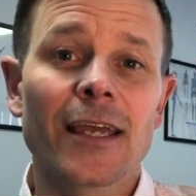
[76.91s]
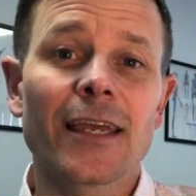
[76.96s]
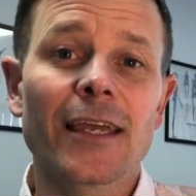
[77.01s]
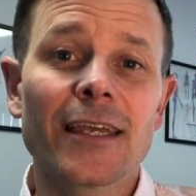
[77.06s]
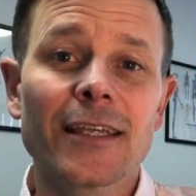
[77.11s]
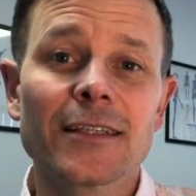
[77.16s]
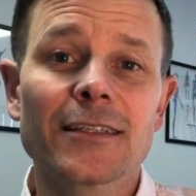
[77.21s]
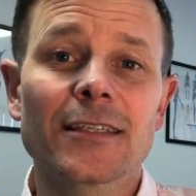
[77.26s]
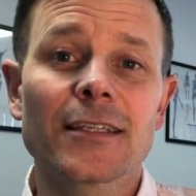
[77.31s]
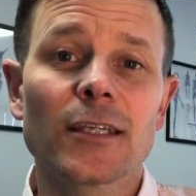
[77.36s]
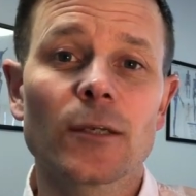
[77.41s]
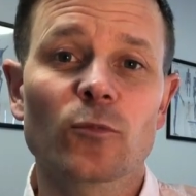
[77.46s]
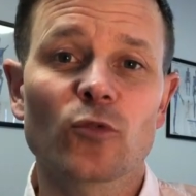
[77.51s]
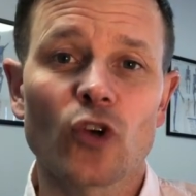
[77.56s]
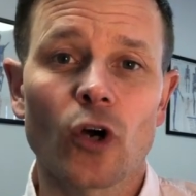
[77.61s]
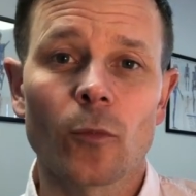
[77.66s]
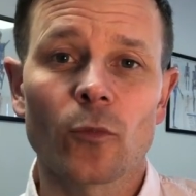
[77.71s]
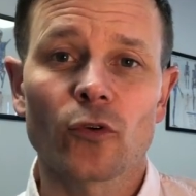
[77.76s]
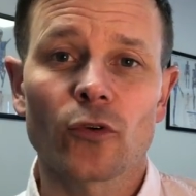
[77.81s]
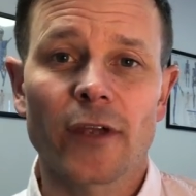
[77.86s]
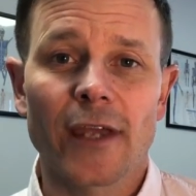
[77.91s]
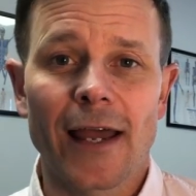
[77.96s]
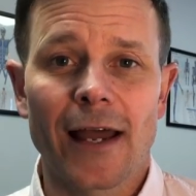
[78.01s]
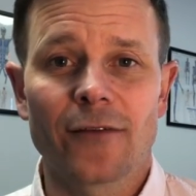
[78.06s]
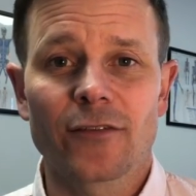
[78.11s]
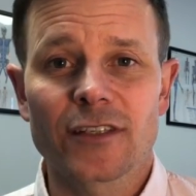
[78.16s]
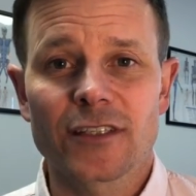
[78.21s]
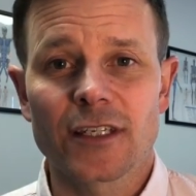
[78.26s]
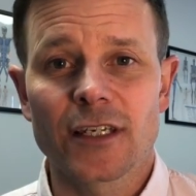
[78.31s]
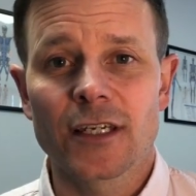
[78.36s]
into the abdominal
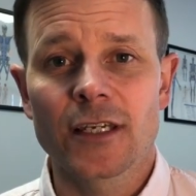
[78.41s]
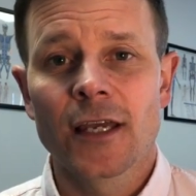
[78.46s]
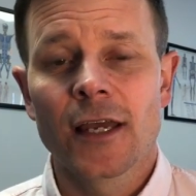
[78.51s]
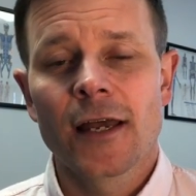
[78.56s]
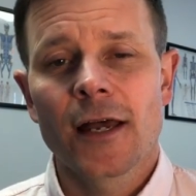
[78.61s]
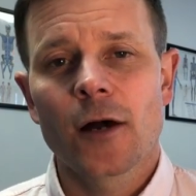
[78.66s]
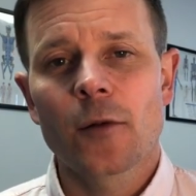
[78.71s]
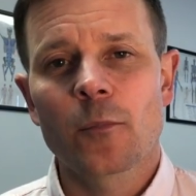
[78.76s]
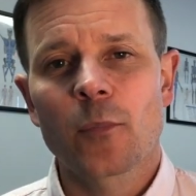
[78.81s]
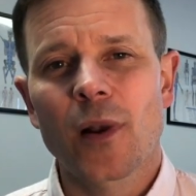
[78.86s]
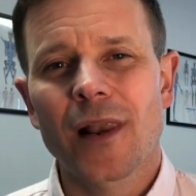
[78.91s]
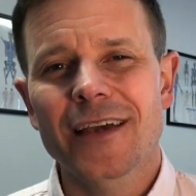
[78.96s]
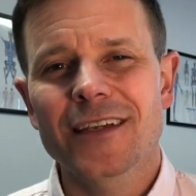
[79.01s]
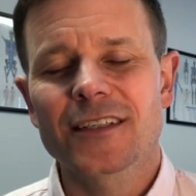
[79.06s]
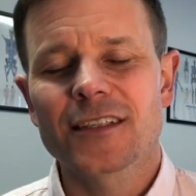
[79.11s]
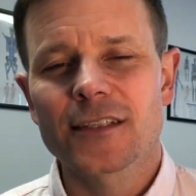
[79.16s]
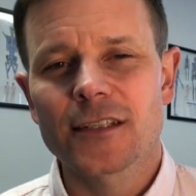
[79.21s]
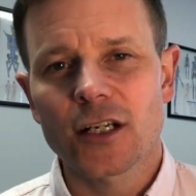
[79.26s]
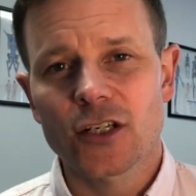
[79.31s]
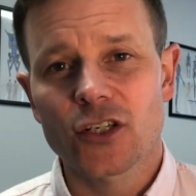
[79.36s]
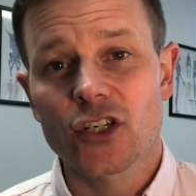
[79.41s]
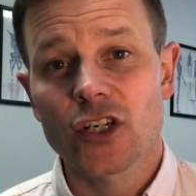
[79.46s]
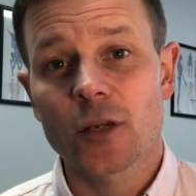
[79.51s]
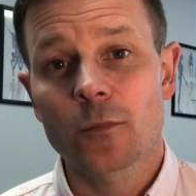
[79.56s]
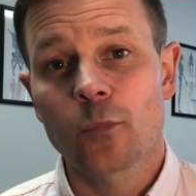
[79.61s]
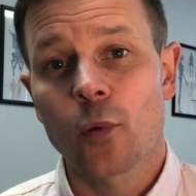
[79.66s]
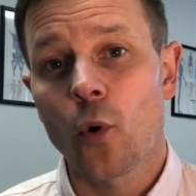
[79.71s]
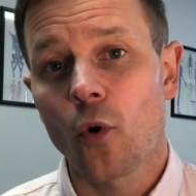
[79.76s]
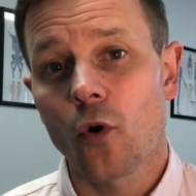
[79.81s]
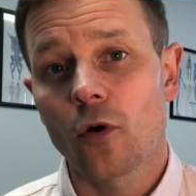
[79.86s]
cavity and plays such an
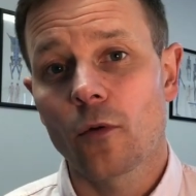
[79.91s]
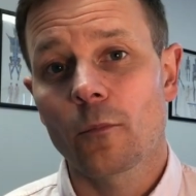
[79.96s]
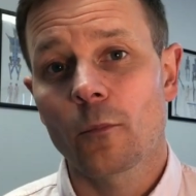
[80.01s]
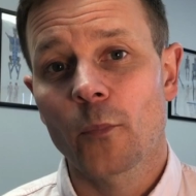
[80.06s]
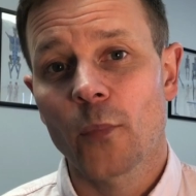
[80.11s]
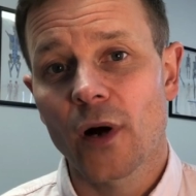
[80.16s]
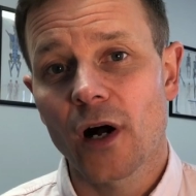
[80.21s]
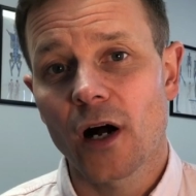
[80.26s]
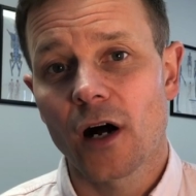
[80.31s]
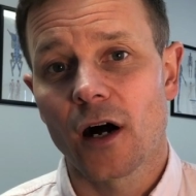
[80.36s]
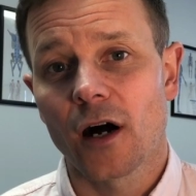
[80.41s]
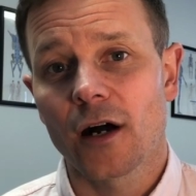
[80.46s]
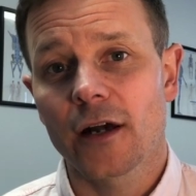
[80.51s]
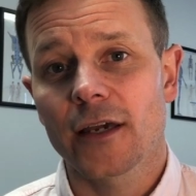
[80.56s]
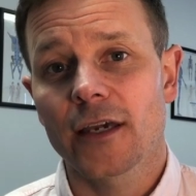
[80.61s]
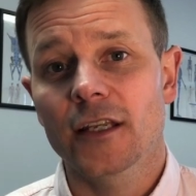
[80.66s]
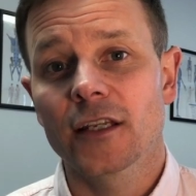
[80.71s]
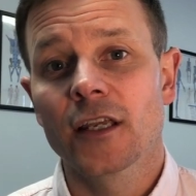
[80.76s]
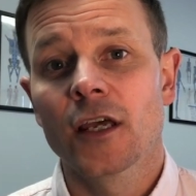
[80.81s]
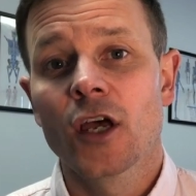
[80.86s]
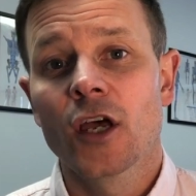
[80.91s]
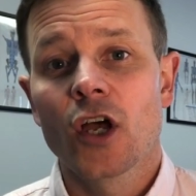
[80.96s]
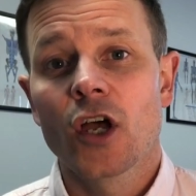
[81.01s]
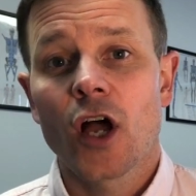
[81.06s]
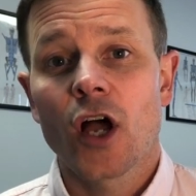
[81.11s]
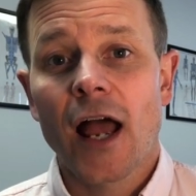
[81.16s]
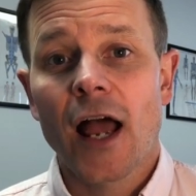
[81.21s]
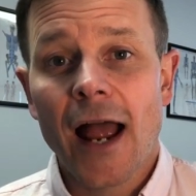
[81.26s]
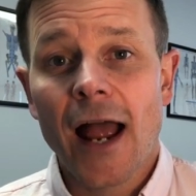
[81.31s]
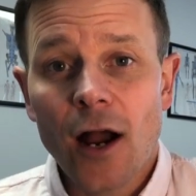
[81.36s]
important part in
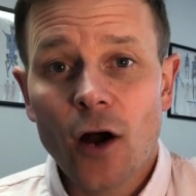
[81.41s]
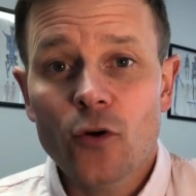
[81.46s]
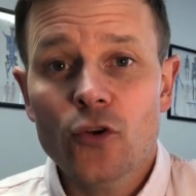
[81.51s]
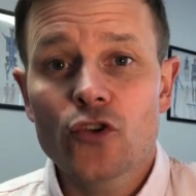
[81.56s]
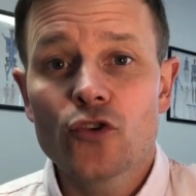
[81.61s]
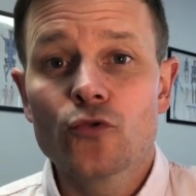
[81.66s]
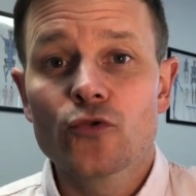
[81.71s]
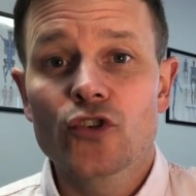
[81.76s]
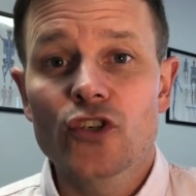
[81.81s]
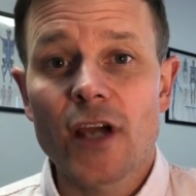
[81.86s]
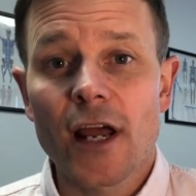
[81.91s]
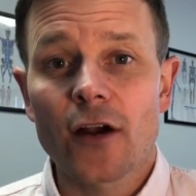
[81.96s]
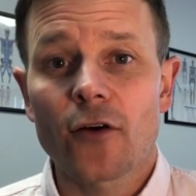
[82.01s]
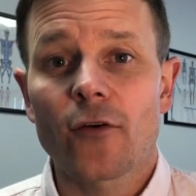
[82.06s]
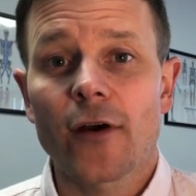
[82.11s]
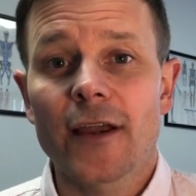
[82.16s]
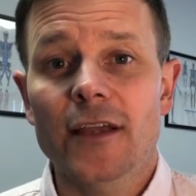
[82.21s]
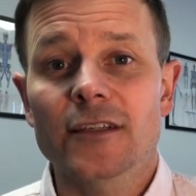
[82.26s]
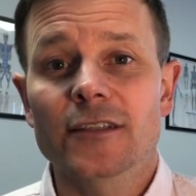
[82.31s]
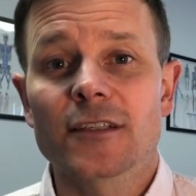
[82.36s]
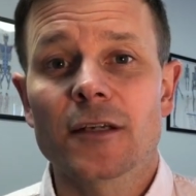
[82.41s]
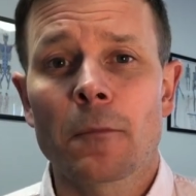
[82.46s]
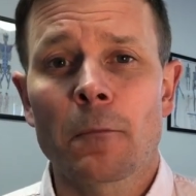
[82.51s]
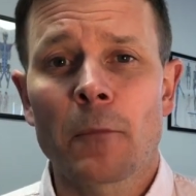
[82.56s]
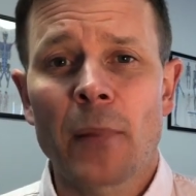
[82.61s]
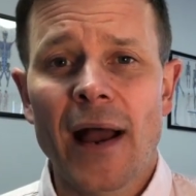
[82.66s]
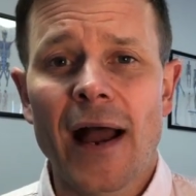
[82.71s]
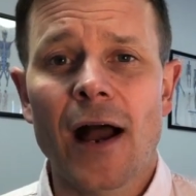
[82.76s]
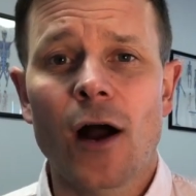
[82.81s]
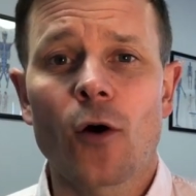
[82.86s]
how you generate some
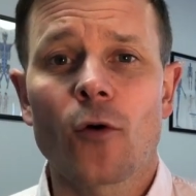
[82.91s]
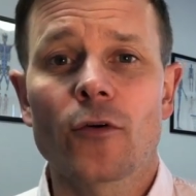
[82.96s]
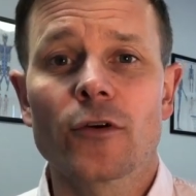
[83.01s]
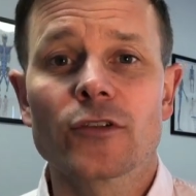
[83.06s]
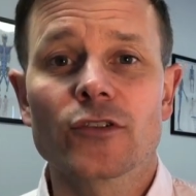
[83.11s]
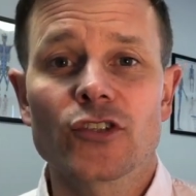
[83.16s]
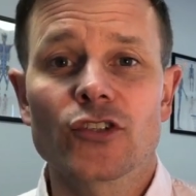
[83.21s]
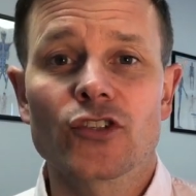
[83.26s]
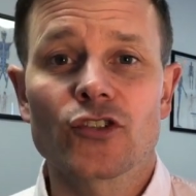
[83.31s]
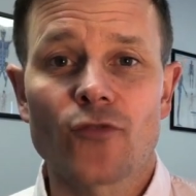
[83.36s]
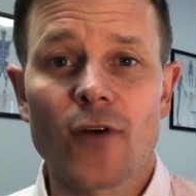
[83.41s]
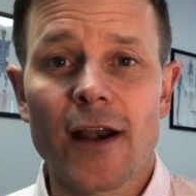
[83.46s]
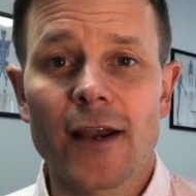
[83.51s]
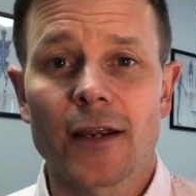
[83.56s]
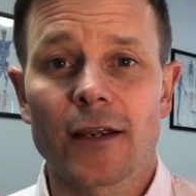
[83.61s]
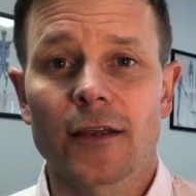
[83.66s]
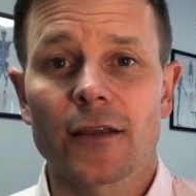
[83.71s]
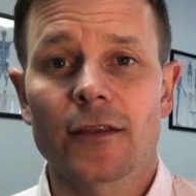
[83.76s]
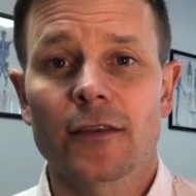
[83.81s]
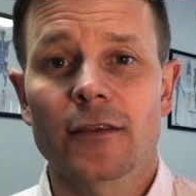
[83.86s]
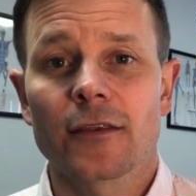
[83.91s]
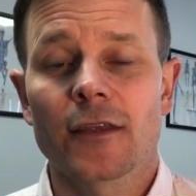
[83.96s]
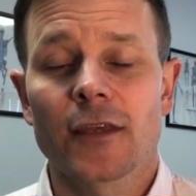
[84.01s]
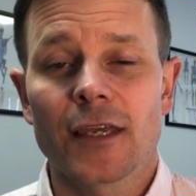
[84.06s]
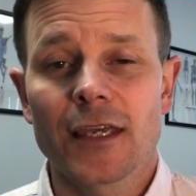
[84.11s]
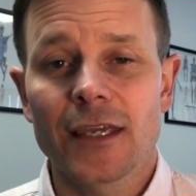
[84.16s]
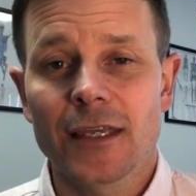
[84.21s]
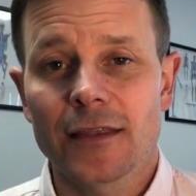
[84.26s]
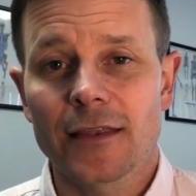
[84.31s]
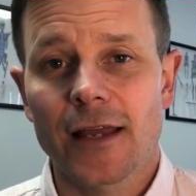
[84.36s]
power and strength
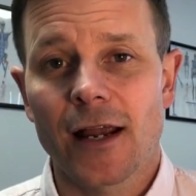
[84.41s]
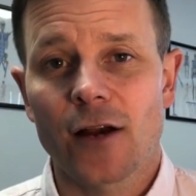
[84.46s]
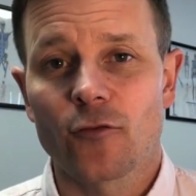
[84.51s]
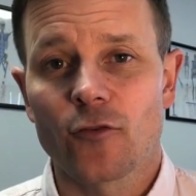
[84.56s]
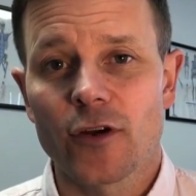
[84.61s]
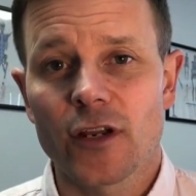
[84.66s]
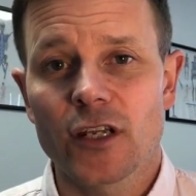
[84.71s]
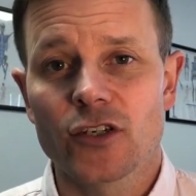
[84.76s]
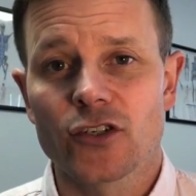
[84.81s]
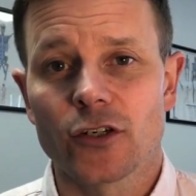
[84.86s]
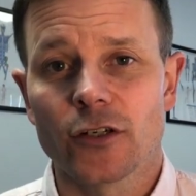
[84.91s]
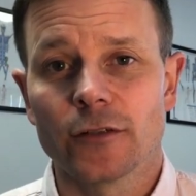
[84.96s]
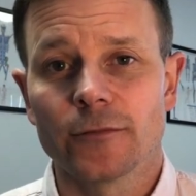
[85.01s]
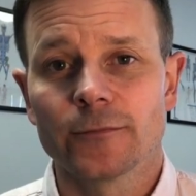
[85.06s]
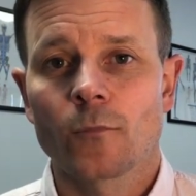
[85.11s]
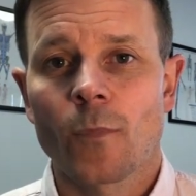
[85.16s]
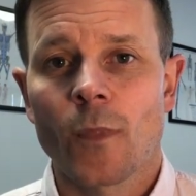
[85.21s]
in that region.